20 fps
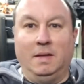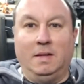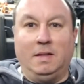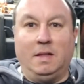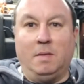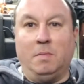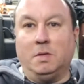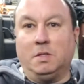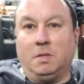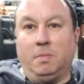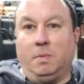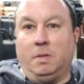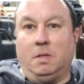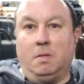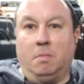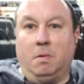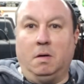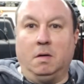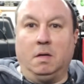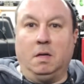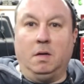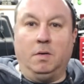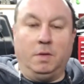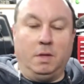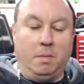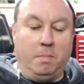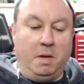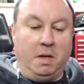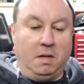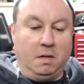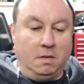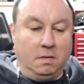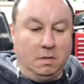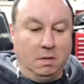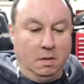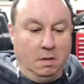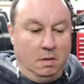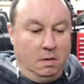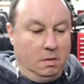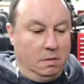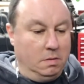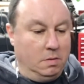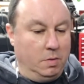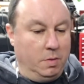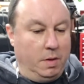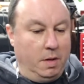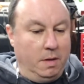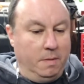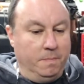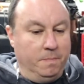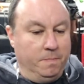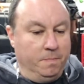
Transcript: They must have been tobogganing when they made it. So yeah,